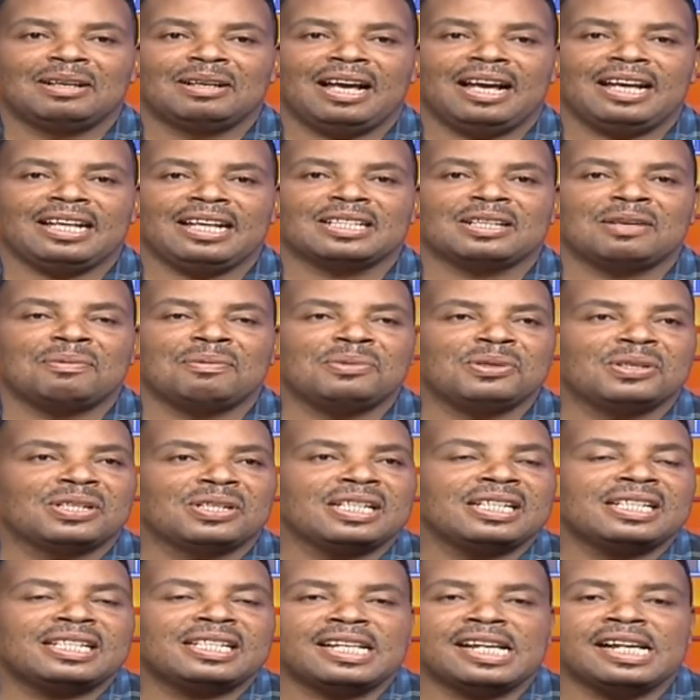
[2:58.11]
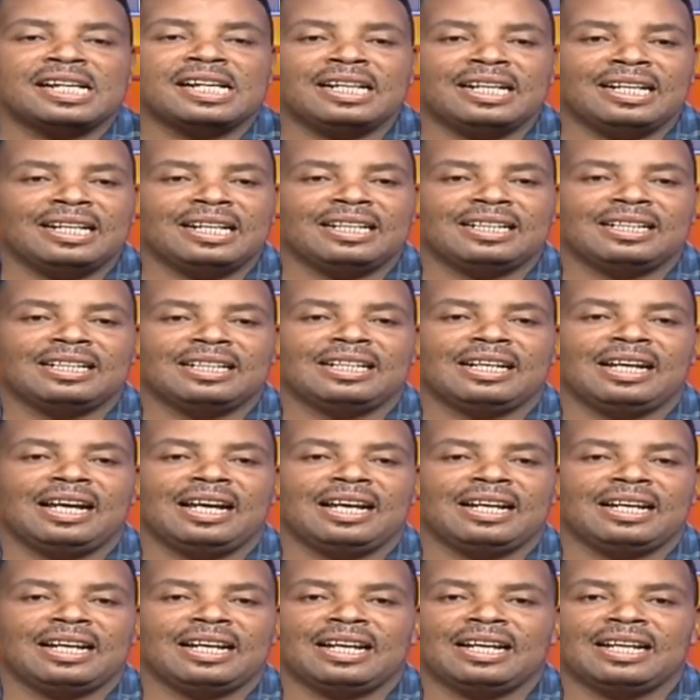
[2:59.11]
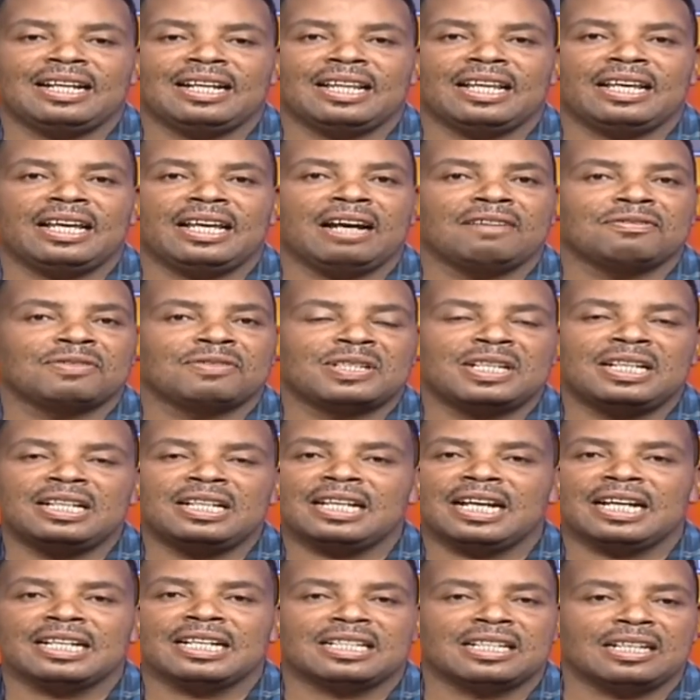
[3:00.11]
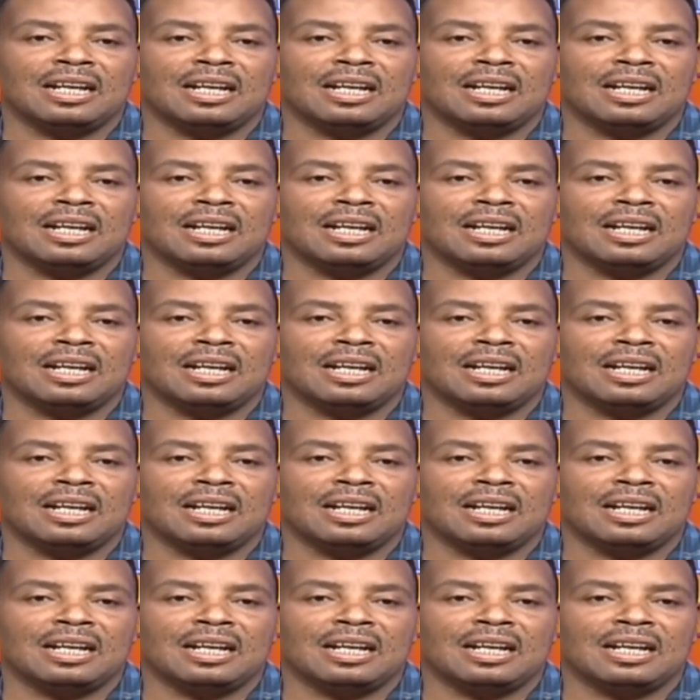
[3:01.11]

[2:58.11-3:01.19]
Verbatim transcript: as a musician, and uh, they have seen that,